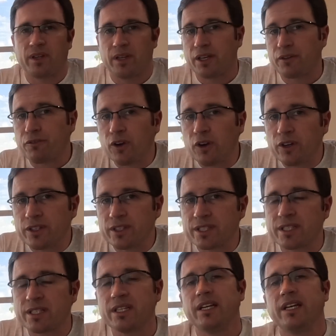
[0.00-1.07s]
At
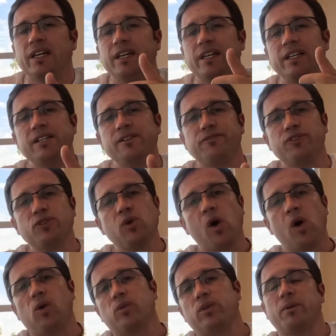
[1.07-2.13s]
first, if you
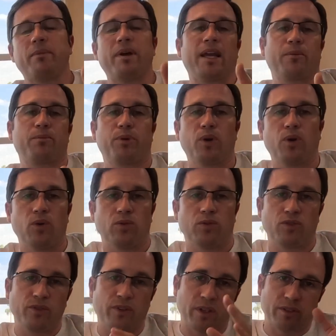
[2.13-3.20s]
own a Mac Pro
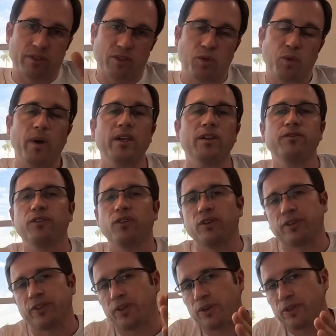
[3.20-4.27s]
two thousand twelve or
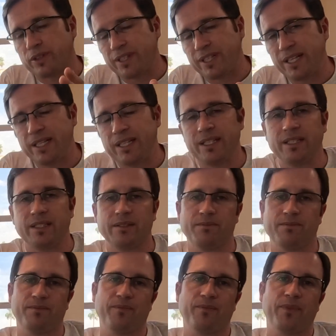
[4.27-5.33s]
thirteen,
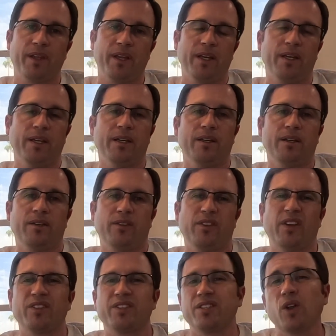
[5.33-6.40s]

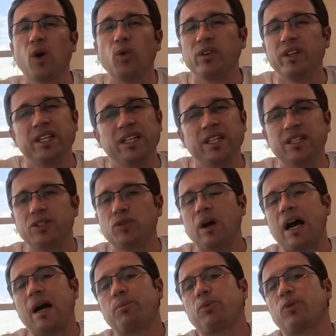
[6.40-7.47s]
there is no need to
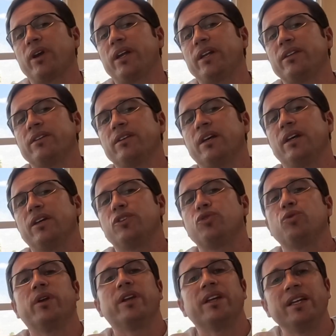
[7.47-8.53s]
upgrade
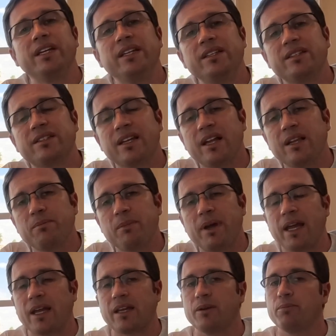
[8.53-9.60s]
to an Intel
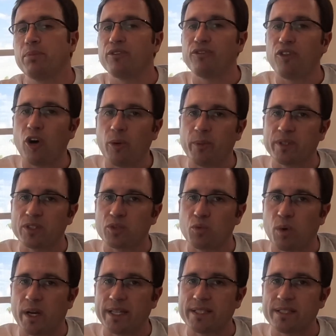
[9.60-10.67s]
Mac
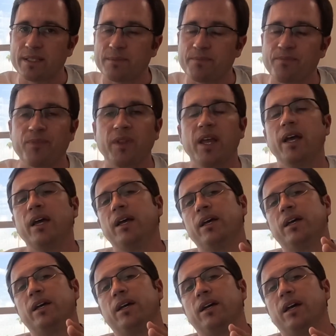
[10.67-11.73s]
performance-wise.
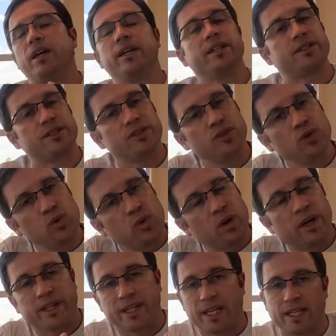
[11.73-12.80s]
It's newer,
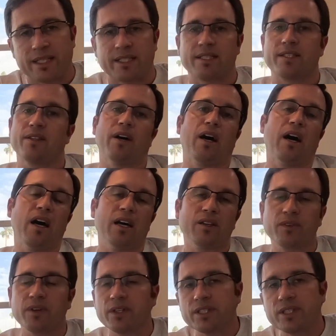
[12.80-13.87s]
yes, the
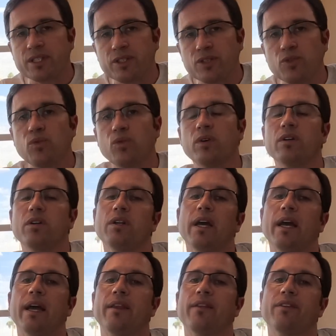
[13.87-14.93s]
hardware is newer
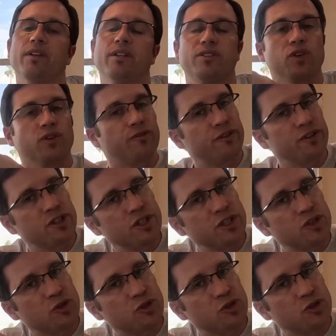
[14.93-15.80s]
and it's officially